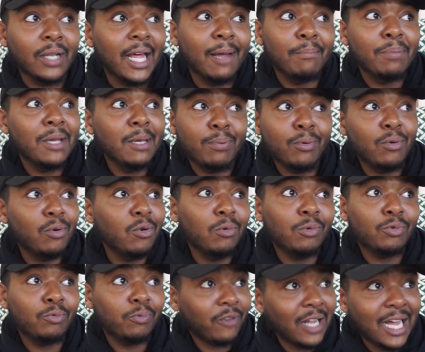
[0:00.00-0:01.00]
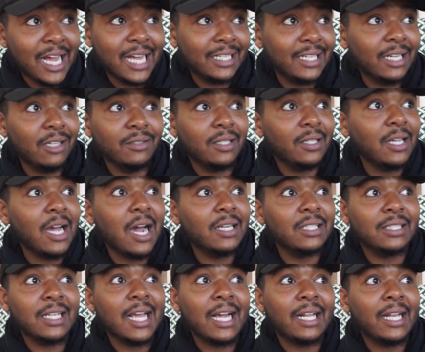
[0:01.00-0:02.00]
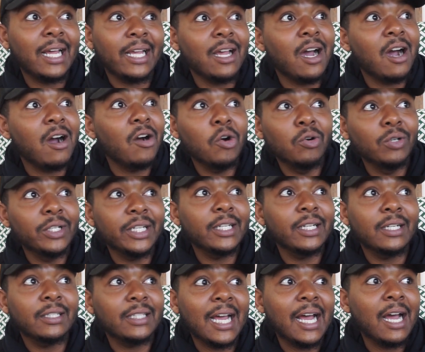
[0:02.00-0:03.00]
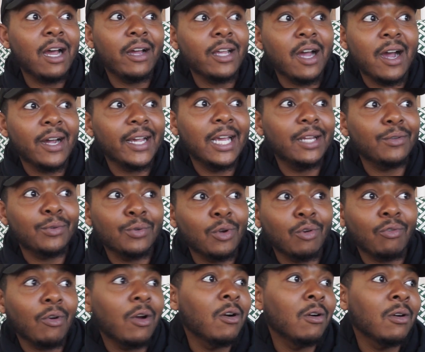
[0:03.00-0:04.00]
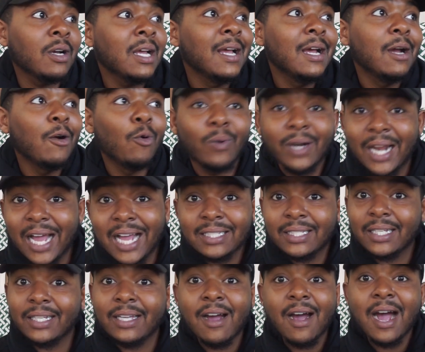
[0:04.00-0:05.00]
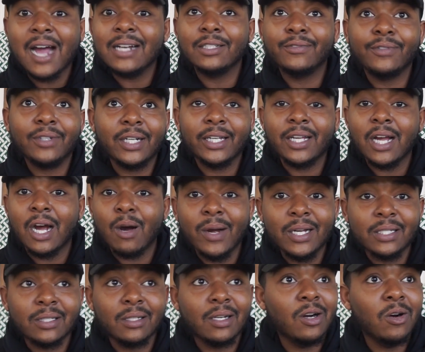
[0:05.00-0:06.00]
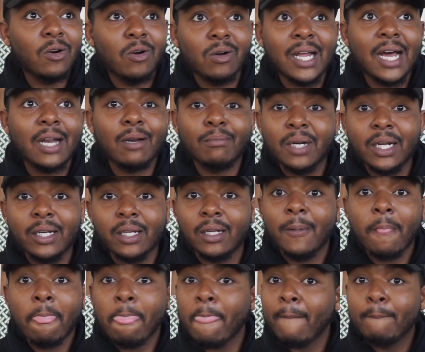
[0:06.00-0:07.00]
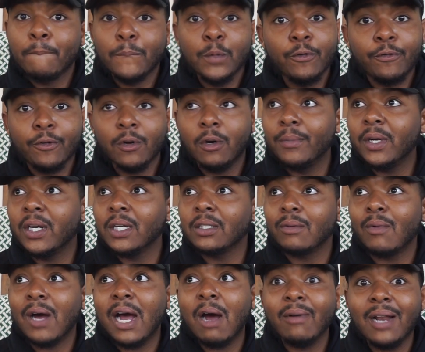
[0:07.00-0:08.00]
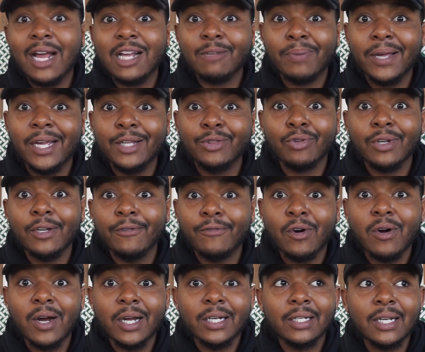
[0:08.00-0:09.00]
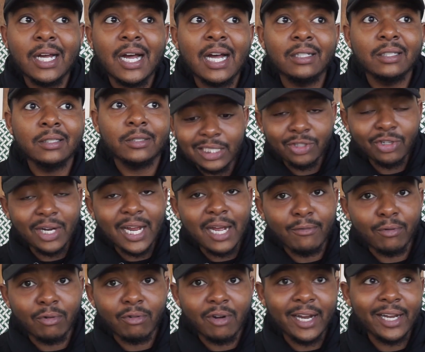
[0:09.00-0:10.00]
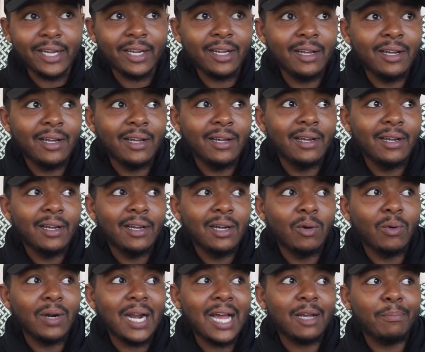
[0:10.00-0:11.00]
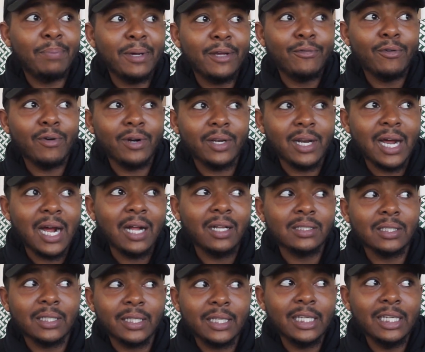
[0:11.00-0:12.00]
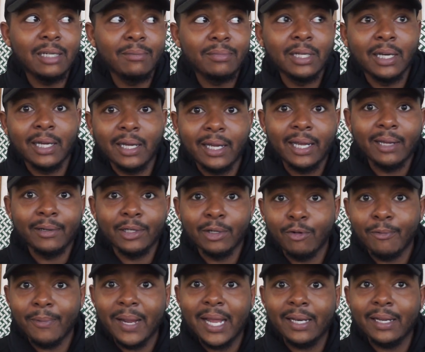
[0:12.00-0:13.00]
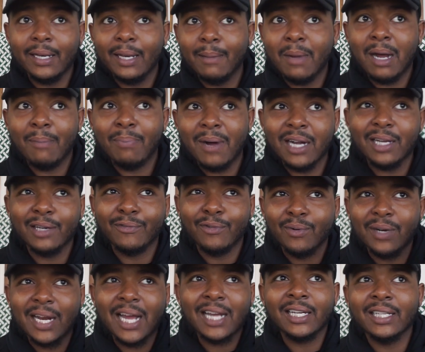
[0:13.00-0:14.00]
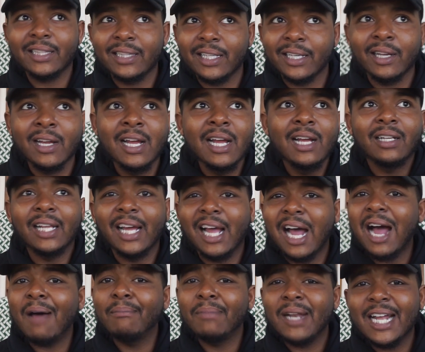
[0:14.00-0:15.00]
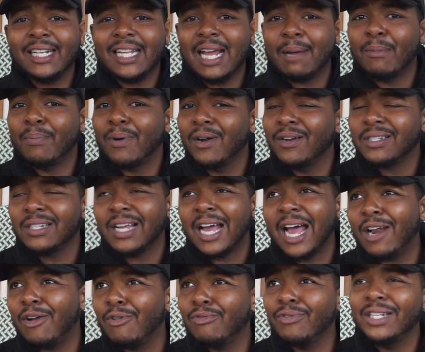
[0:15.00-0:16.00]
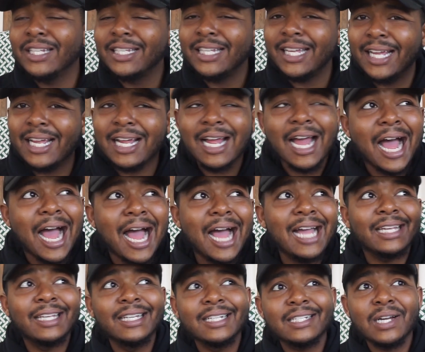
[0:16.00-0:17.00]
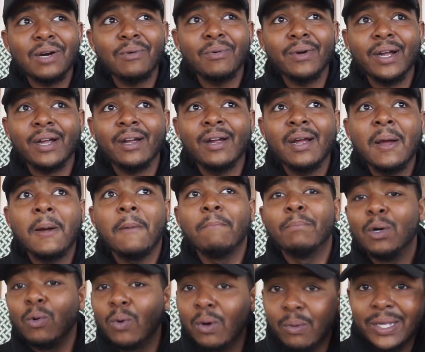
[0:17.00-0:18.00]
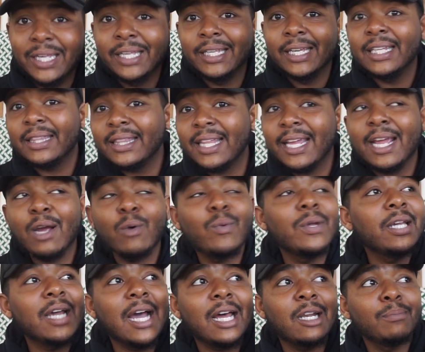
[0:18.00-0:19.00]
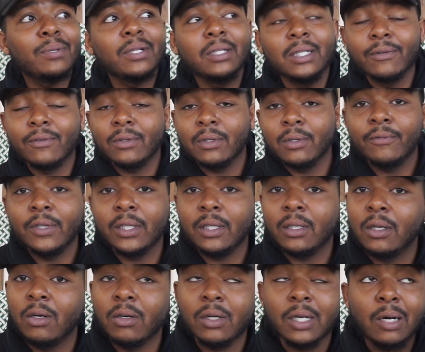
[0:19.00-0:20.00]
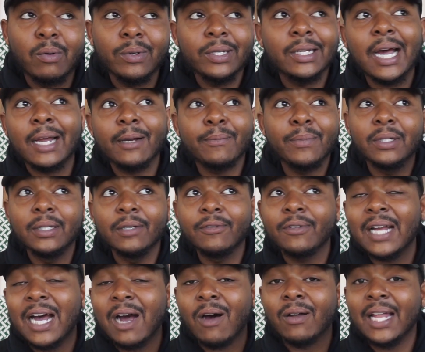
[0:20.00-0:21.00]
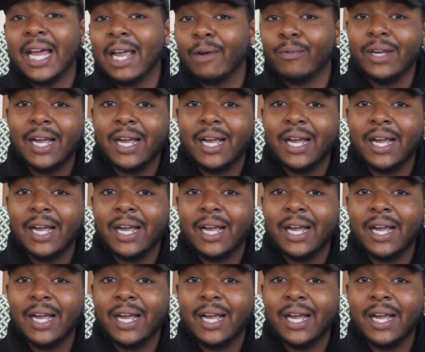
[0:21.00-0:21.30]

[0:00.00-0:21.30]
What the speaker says: Like, people who fly Delta, y'all just act like y'all holy and thou, y'all can't do no wrong. When I see y'all, I just feel like y'all wasting a whole lot of money. You feel me? Cause why would I pay $300-400 to travel, right, when I could pay $40 and keep the remaining in my pocket for when I get there? Like, I'm that type of person. I don't really care how I get somewhere, but when we get there, we gotta be living La Vida Loca. We gotta be living our life.